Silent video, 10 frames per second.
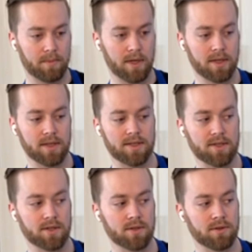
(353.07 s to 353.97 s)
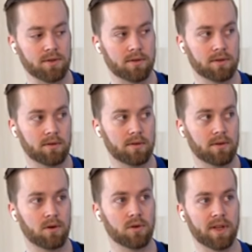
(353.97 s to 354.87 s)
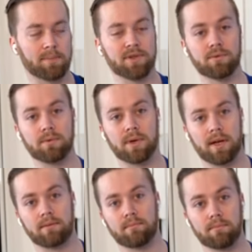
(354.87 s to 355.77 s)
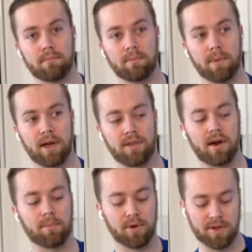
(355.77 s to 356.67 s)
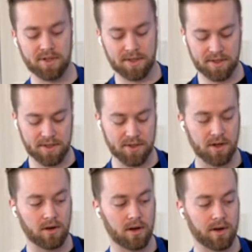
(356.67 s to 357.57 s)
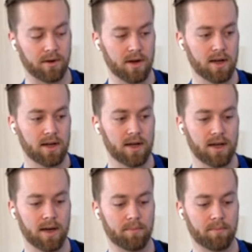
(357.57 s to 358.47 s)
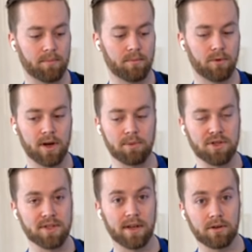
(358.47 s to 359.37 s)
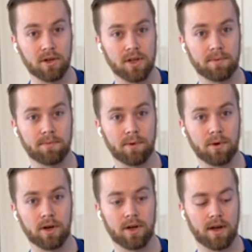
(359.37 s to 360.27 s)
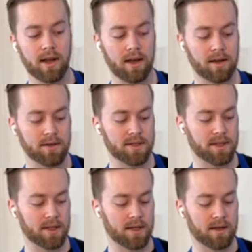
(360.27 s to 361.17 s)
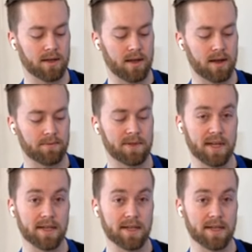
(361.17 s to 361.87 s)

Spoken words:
it needs to hold up to what my thought process is on what I'm using that ingredient for, and if it